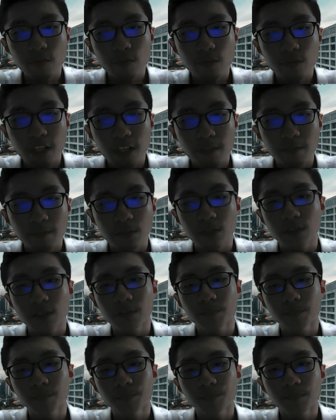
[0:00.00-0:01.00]
germs.
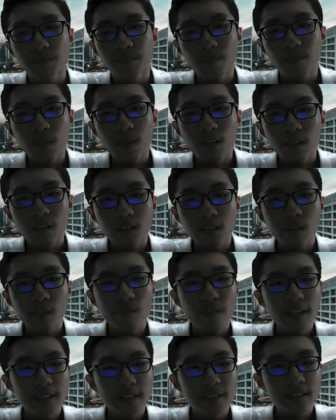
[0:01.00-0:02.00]
The
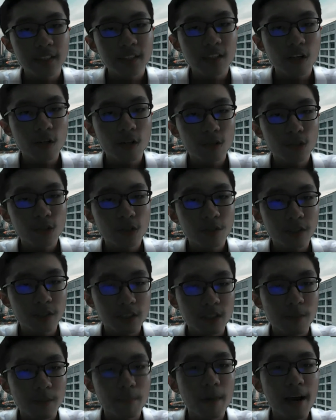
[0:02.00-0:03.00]
vaccine also is
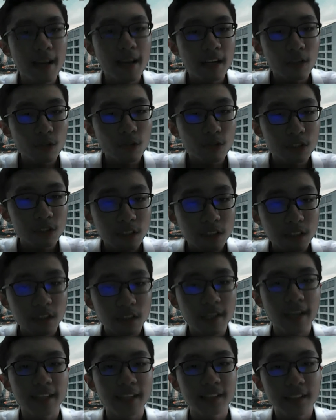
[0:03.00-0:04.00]
a biological
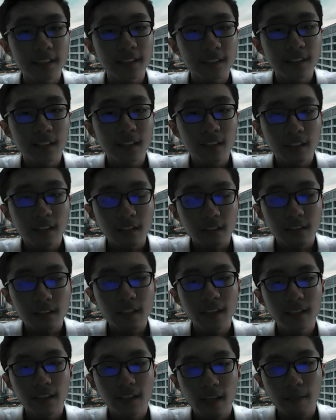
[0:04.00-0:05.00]
agent
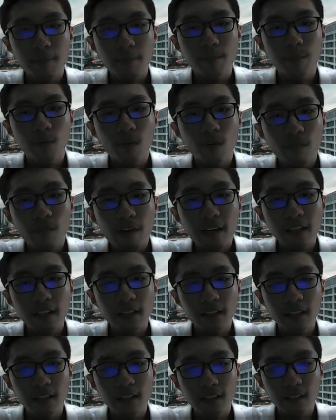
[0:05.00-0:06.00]
that can provide
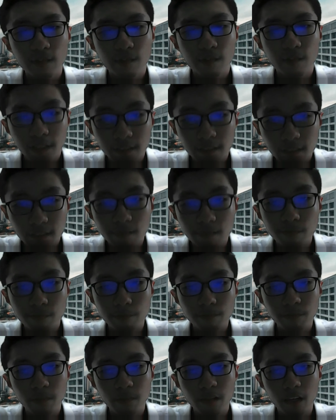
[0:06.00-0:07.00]
effective
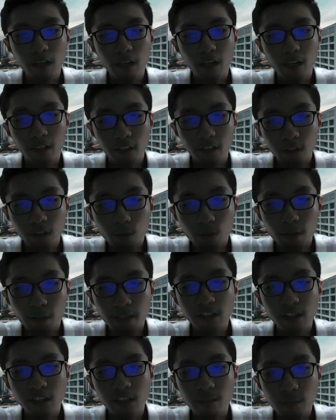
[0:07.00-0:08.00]
and
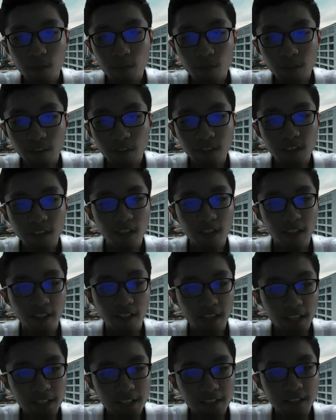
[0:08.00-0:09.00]
quiet immunity
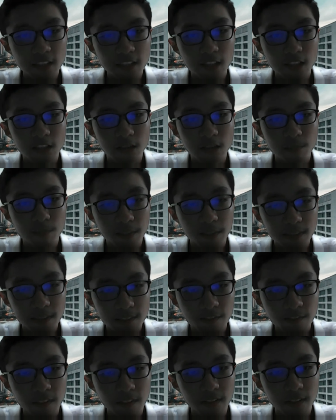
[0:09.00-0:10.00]
against a
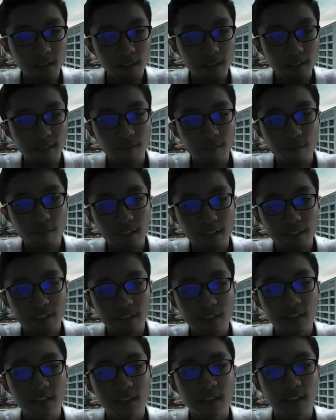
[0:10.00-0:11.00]
specific
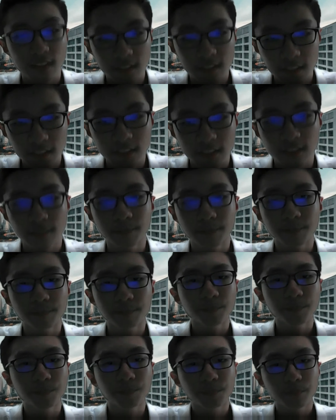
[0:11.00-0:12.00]
infectious disease.
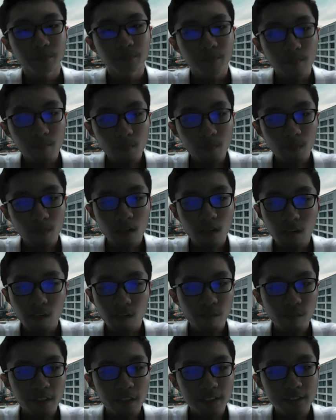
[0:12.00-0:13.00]

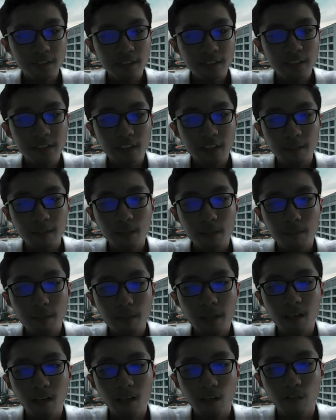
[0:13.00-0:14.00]
Vaccine can be
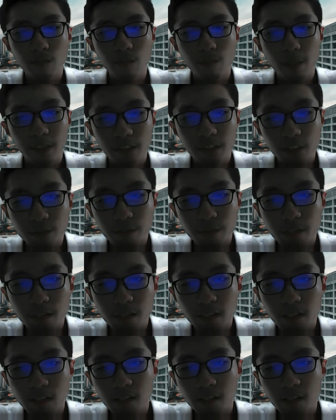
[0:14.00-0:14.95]
made of bacteria,